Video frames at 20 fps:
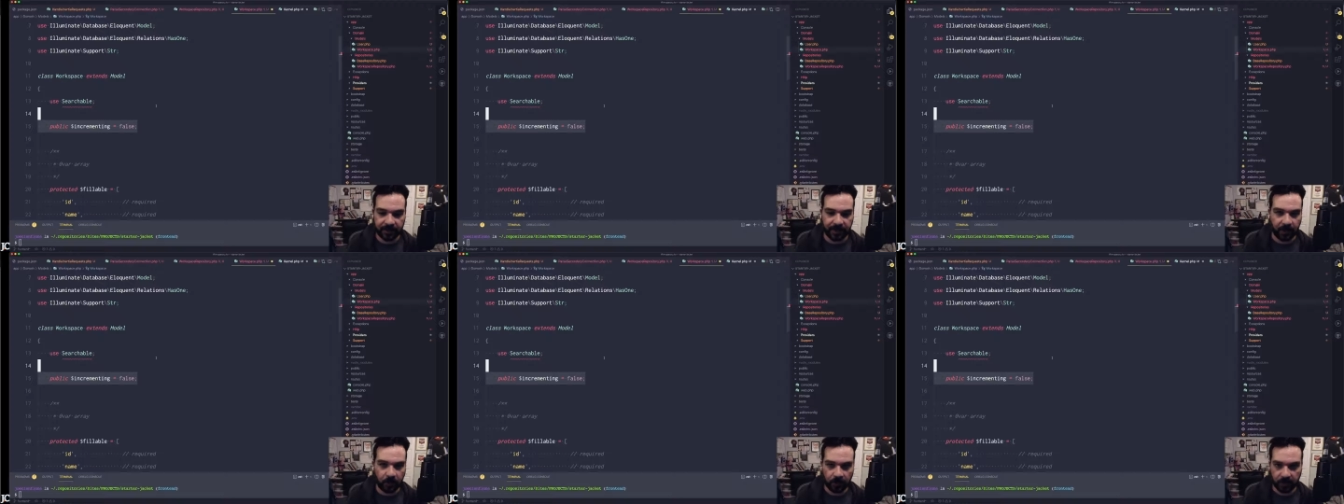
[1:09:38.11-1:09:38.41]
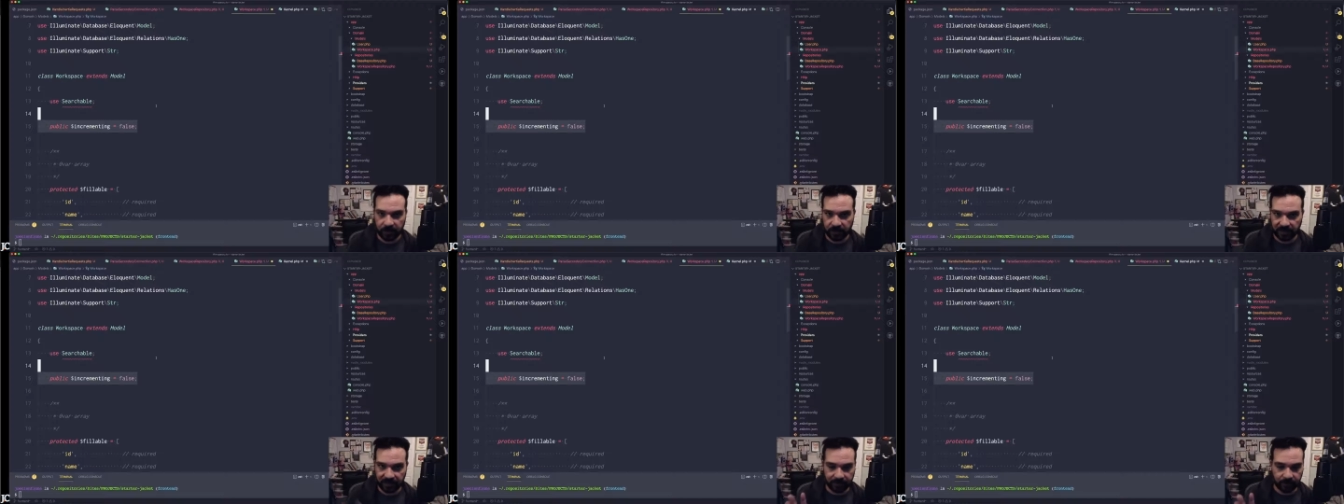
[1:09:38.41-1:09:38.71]
I want to
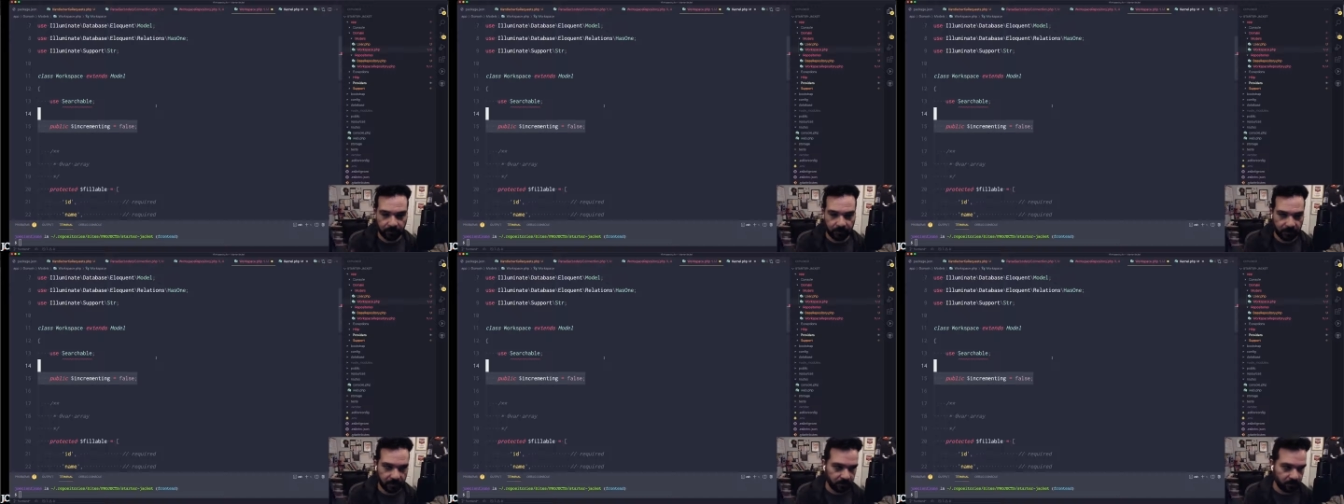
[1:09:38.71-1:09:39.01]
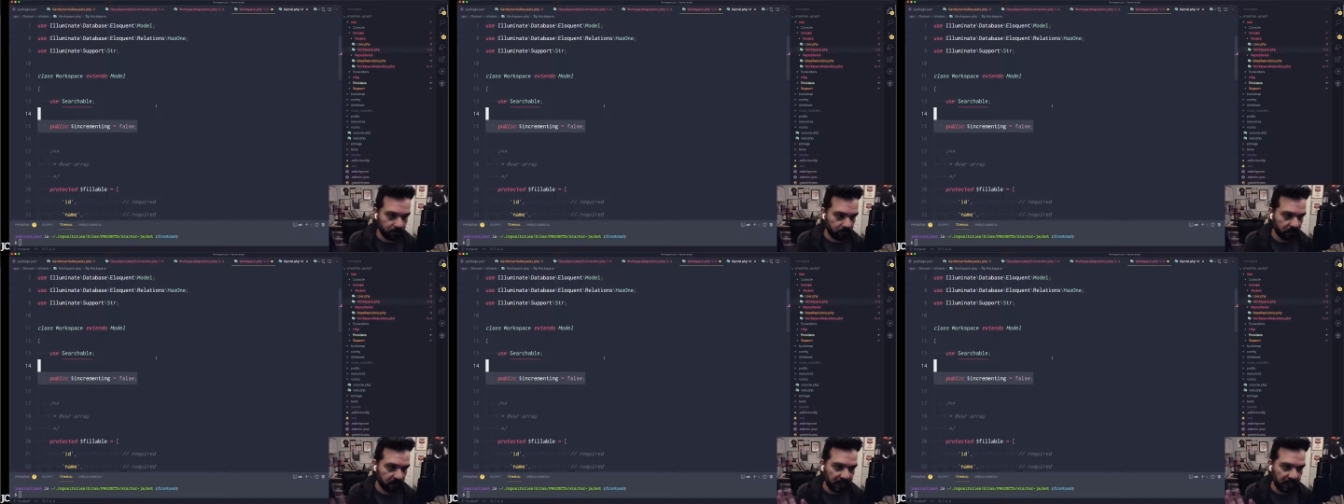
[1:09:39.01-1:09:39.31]
just have a big
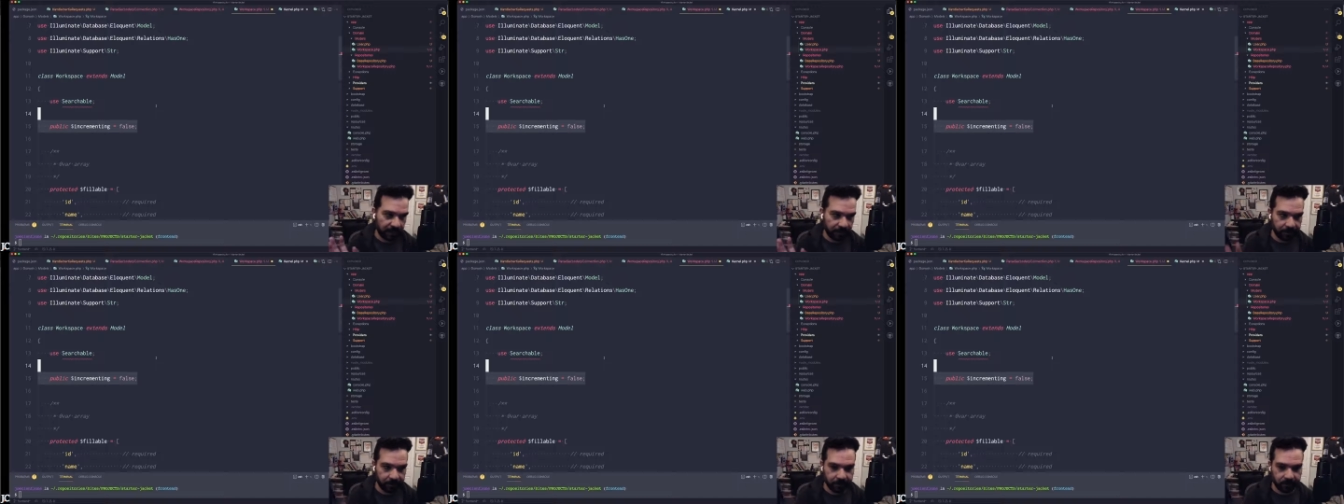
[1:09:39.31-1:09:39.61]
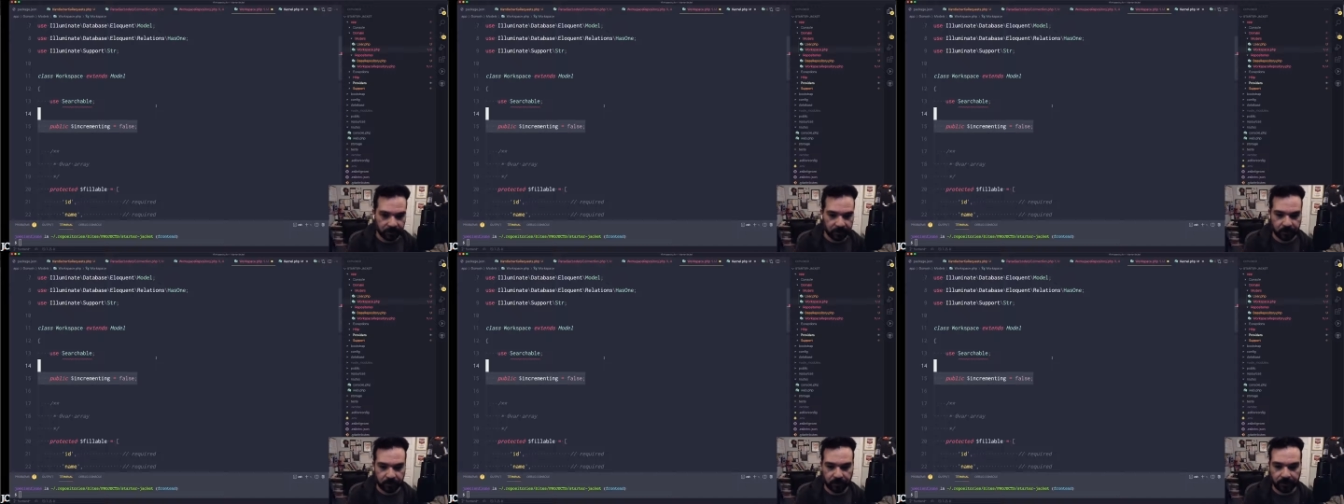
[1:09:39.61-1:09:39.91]

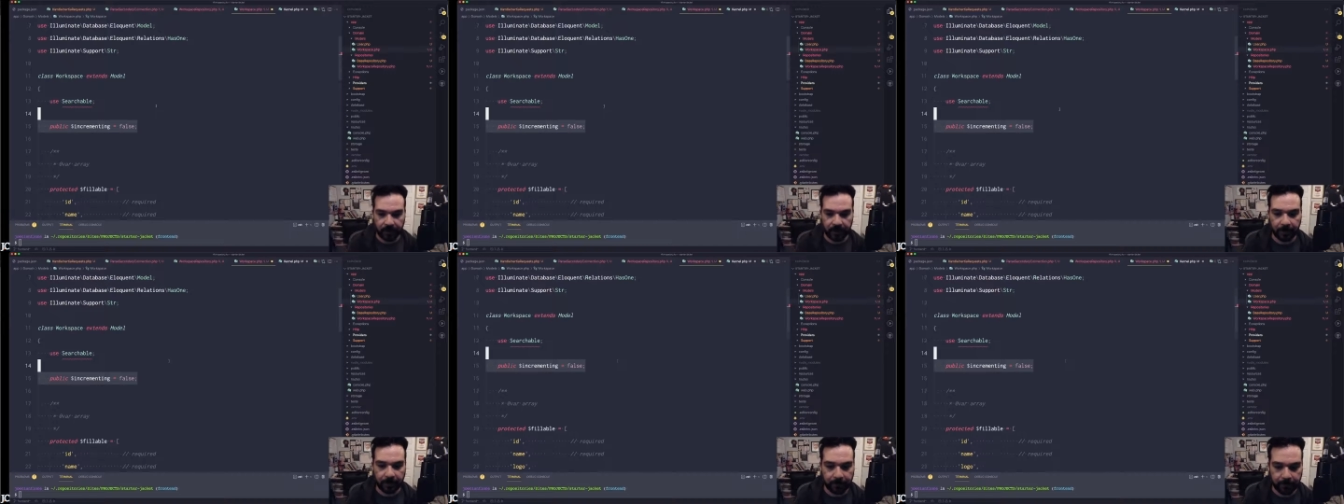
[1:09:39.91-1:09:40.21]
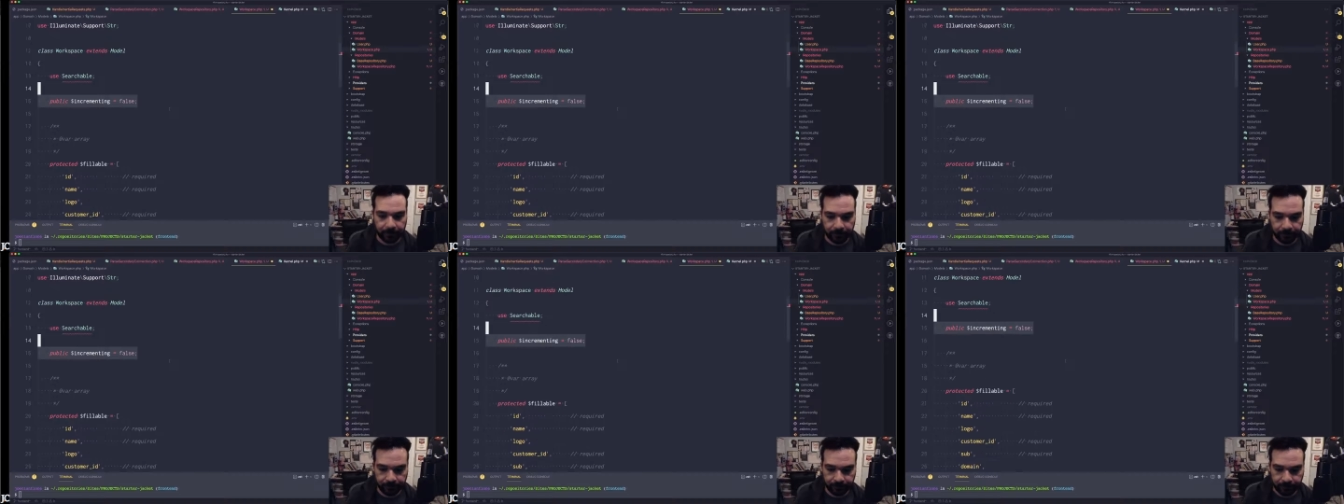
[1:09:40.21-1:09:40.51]
gobbledygook string.
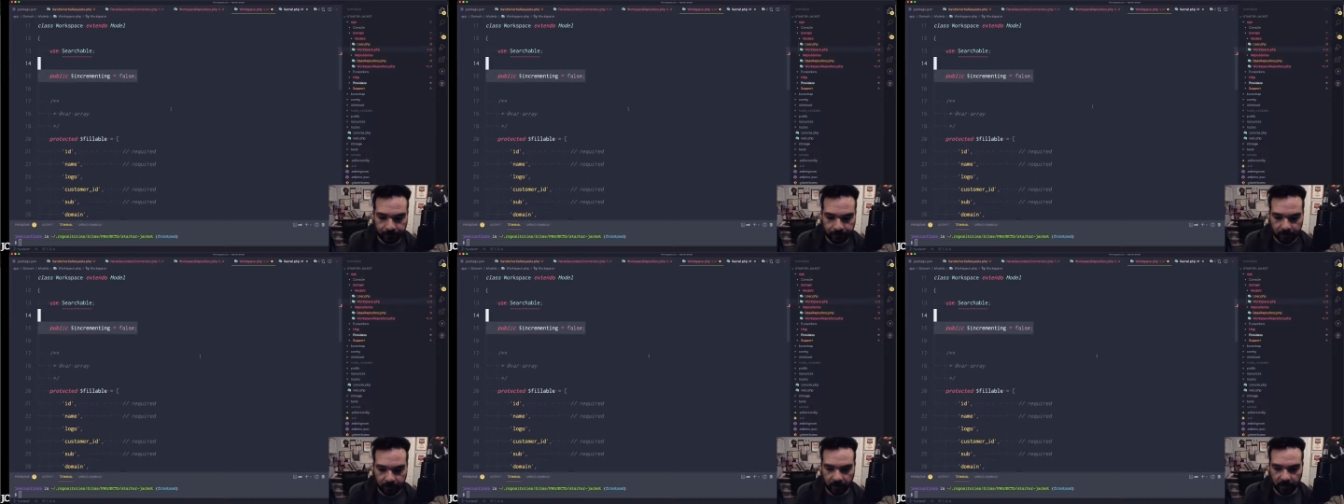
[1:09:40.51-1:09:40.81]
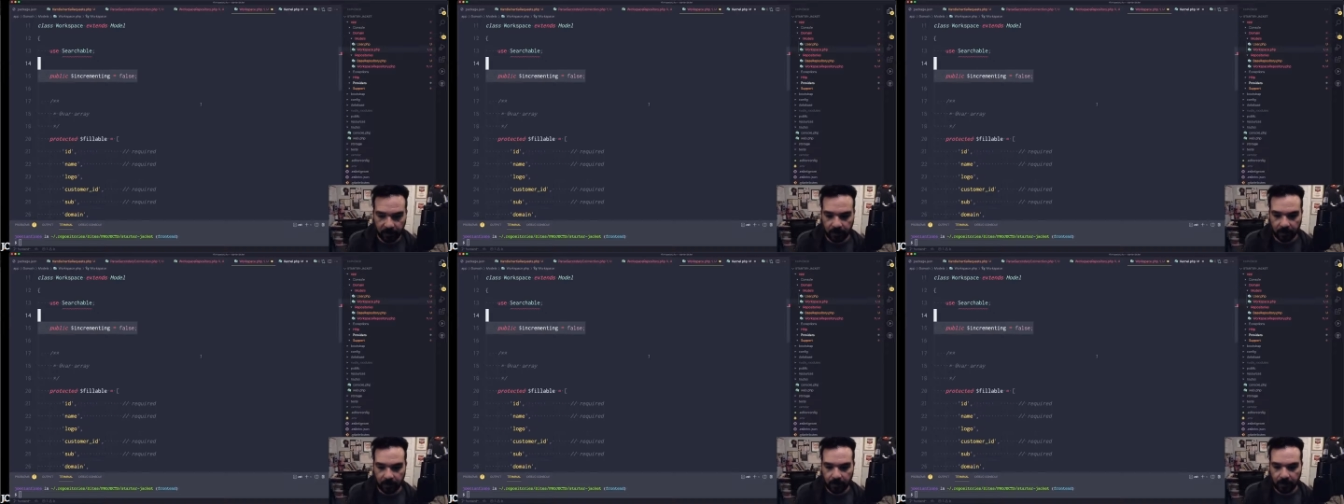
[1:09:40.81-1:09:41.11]
All right.